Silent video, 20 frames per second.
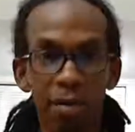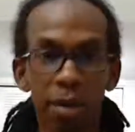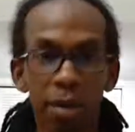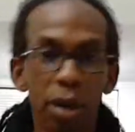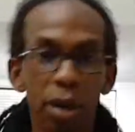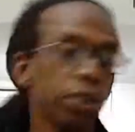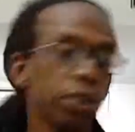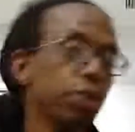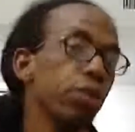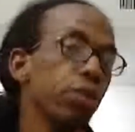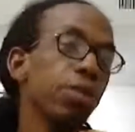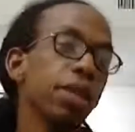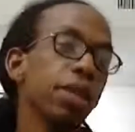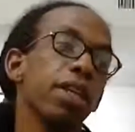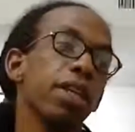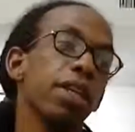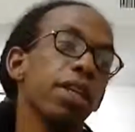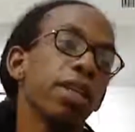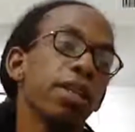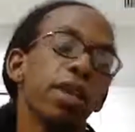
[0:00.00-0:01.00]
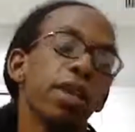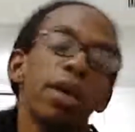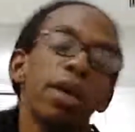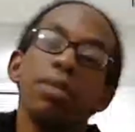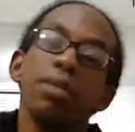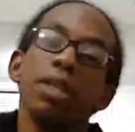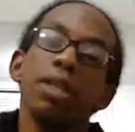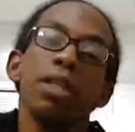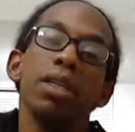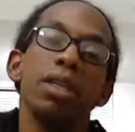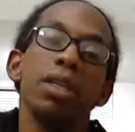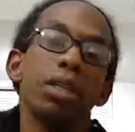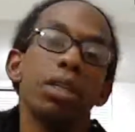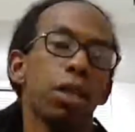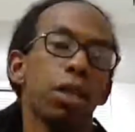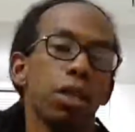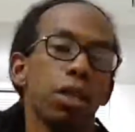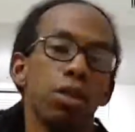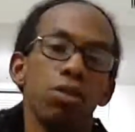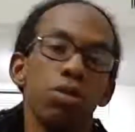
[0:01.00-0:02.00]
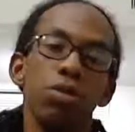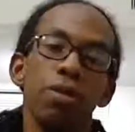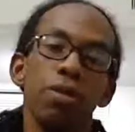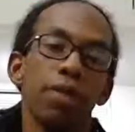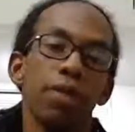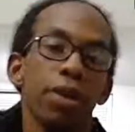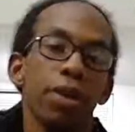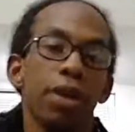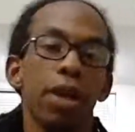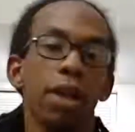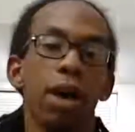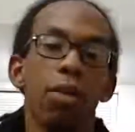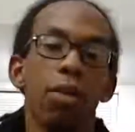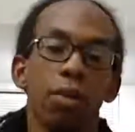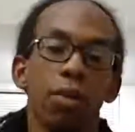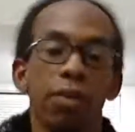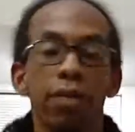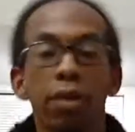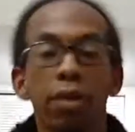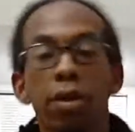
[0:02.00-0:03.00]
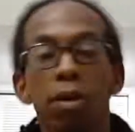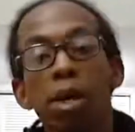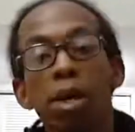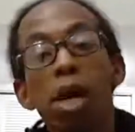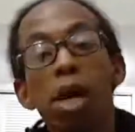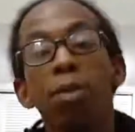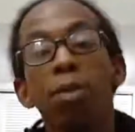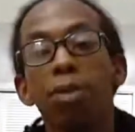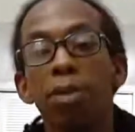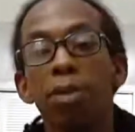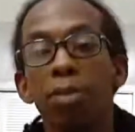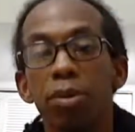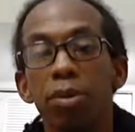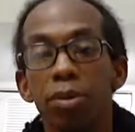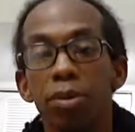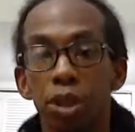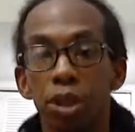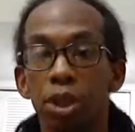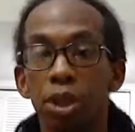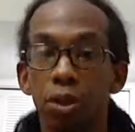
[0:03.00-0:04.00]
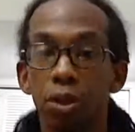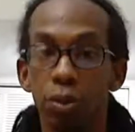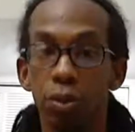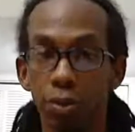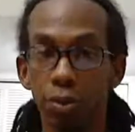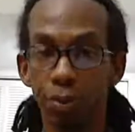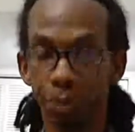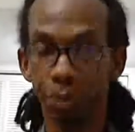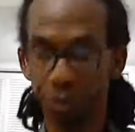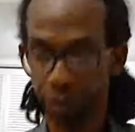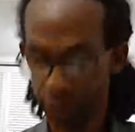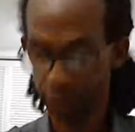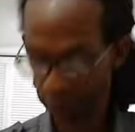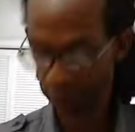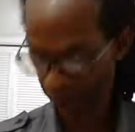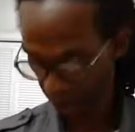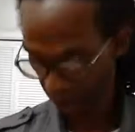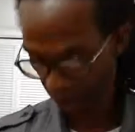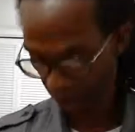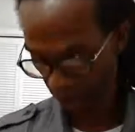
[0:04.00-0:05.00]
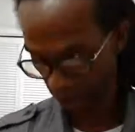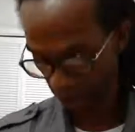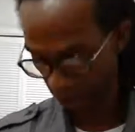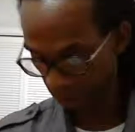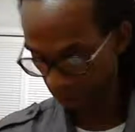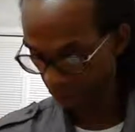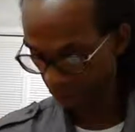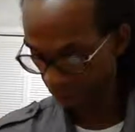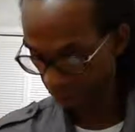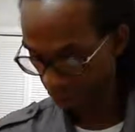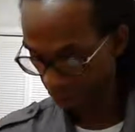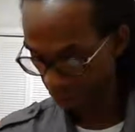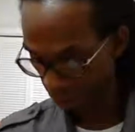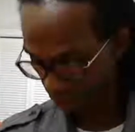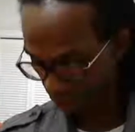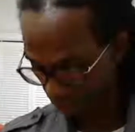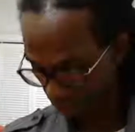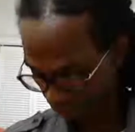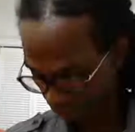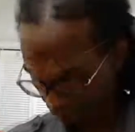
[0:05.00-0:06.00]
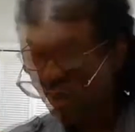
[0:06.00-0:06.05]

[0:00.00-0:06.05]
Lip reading: But you would get it. I mean, you figure out what feel comfortable to you. That's the best way I can give you.